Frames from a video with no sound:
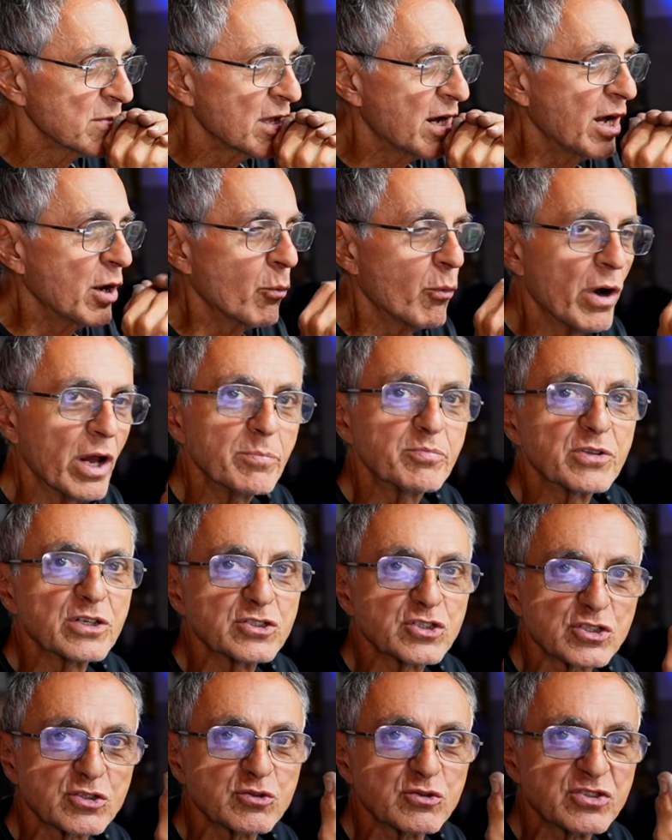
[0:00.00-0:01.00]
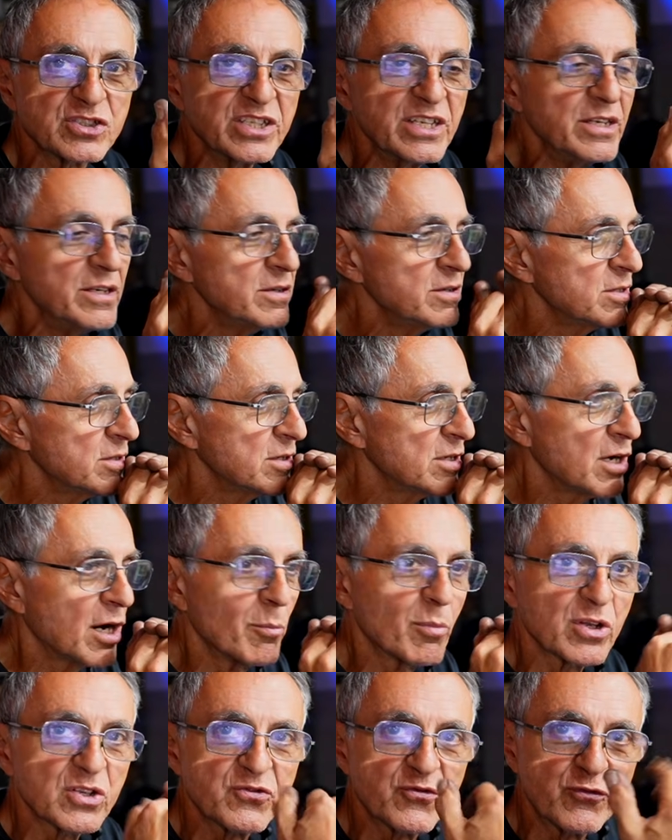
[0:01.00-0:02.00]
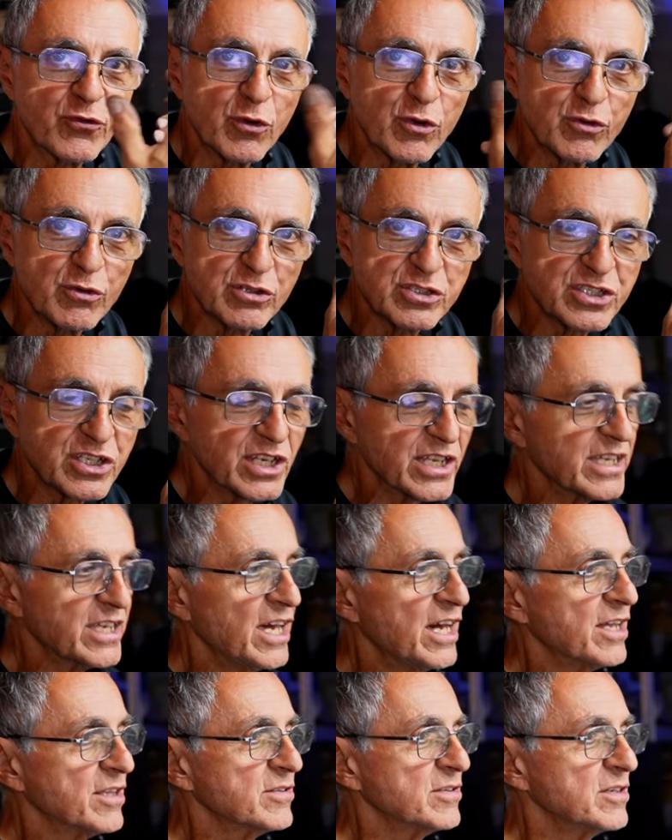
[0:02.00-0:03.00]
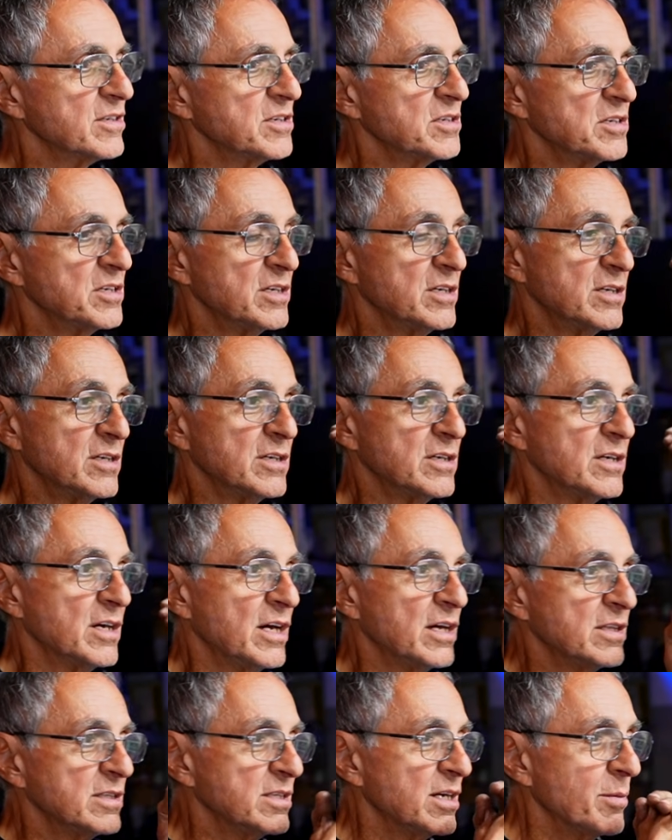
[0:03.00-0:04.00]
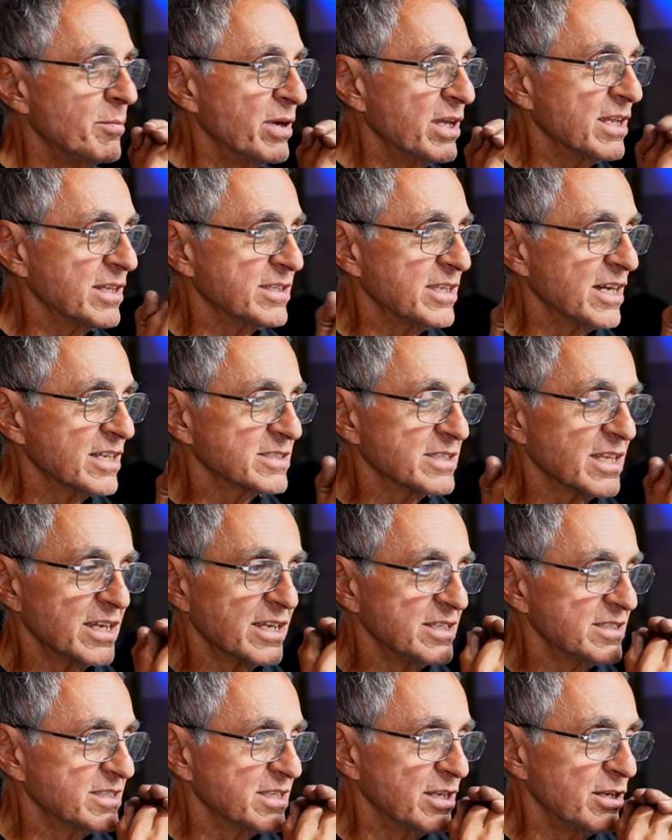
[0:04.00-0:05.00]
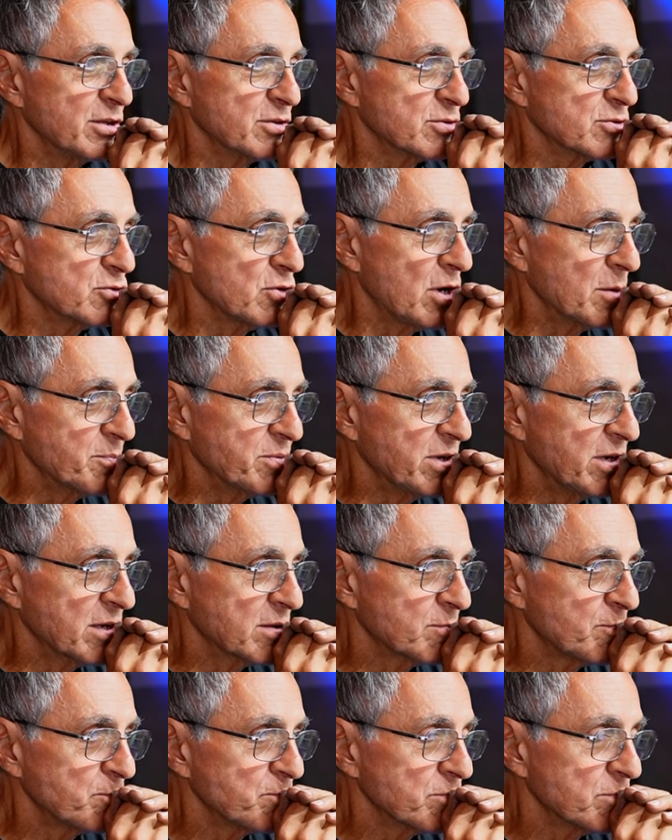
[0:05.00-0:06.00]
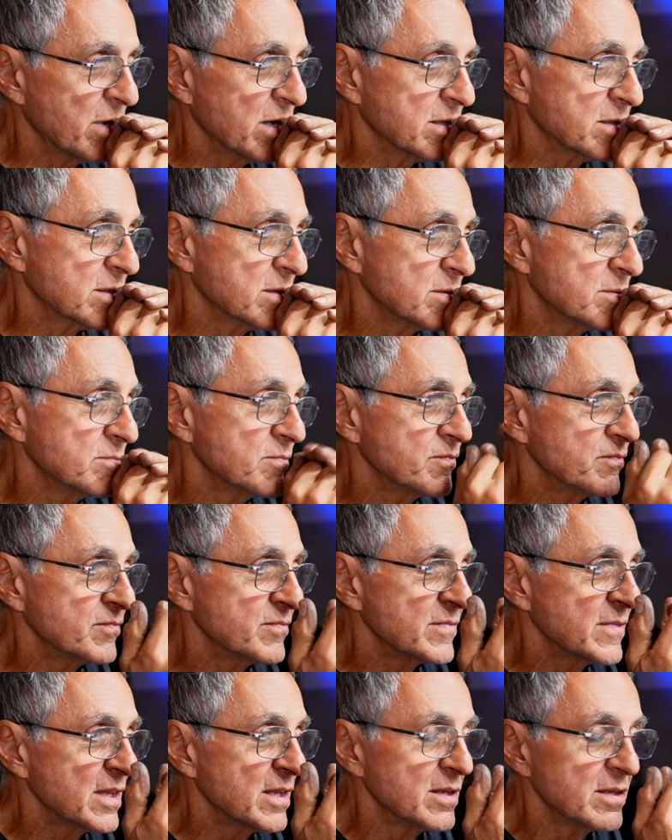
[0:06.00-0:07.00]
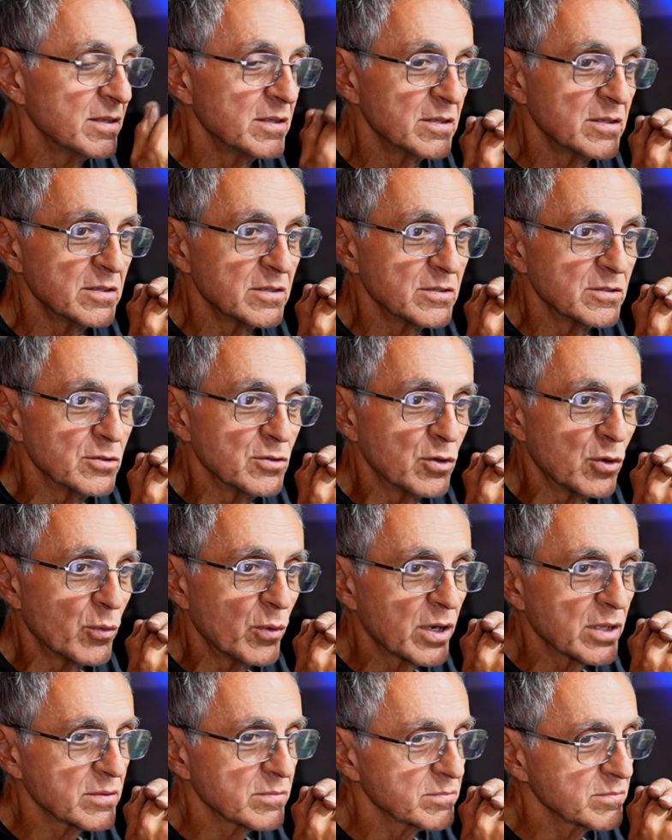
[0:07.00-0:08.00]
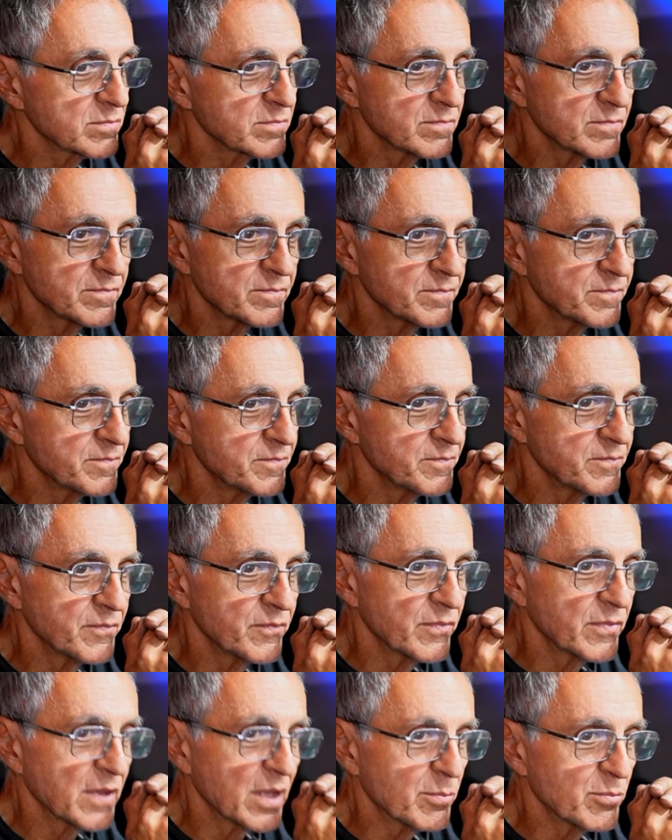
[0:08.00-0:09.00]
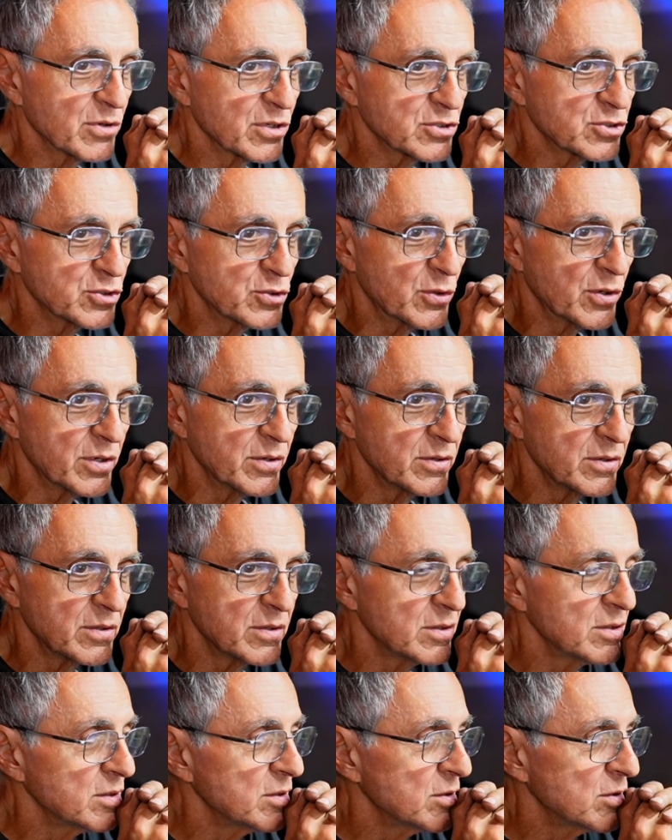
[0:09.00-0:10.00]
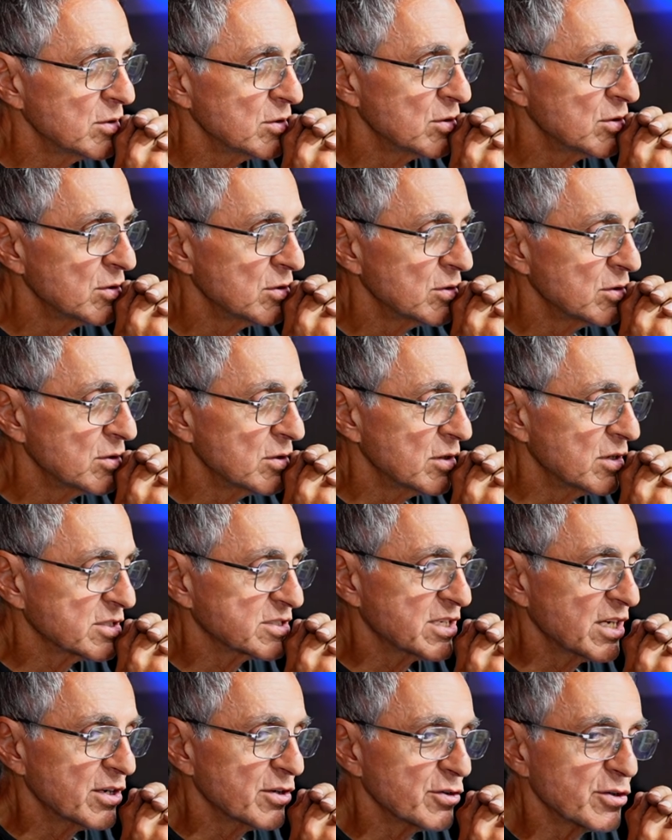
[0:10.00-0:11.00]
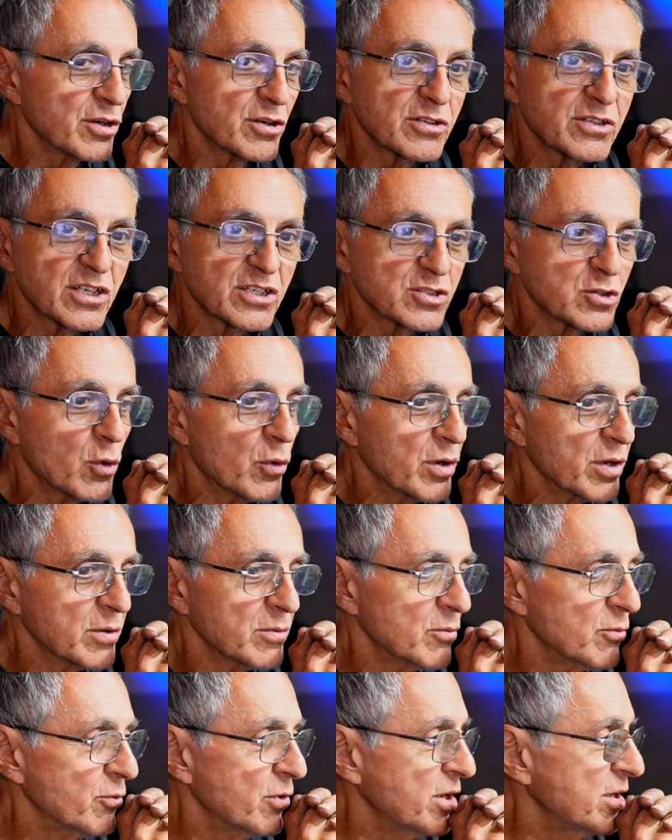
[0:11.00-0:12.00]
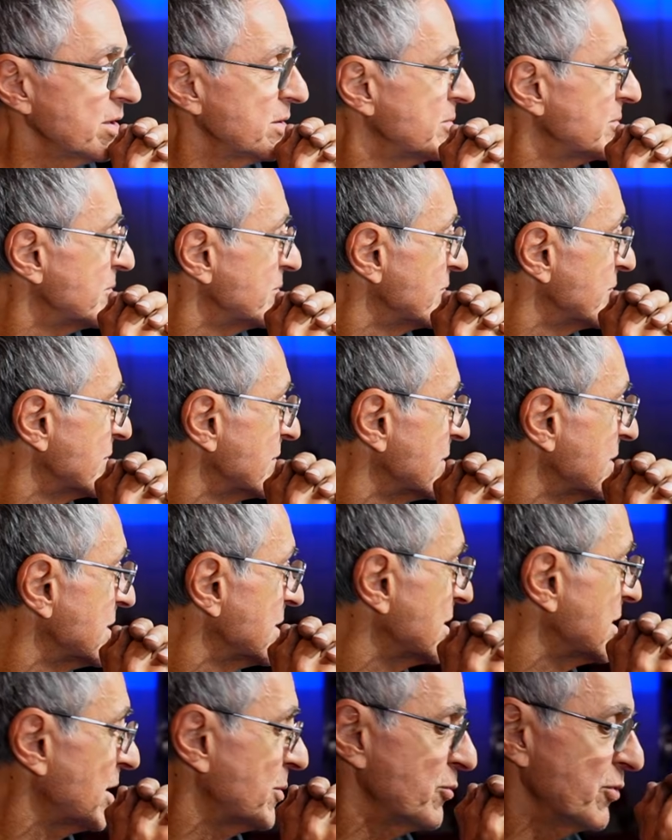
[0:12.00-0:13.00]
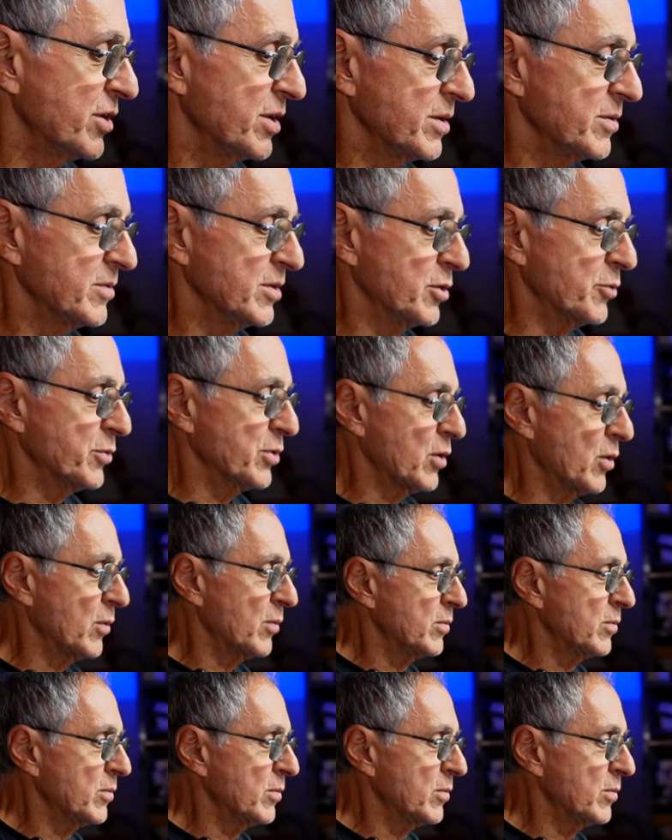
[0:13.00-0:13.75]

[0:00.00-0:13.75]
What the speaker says: I wiped it just to see how much further it's going to get. And I made a test. I didn't see another drop yet. But you know what? I'm not sure. Let's get another test going. Ready? I'm ready. Here we go.